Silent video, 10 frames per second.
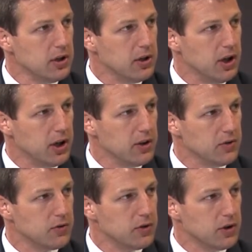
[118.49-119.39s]
that
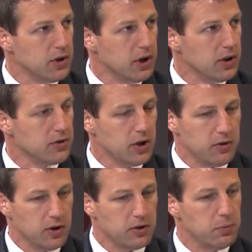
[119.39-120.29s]
is, uh, that is
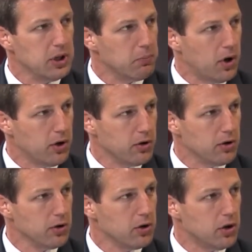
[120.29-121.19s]
something that's being
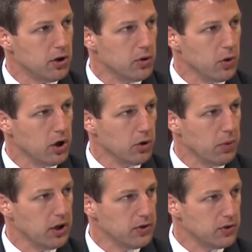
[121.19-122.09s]
monitored on a regular
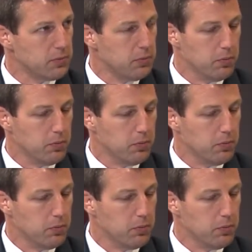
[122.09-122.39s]
basis.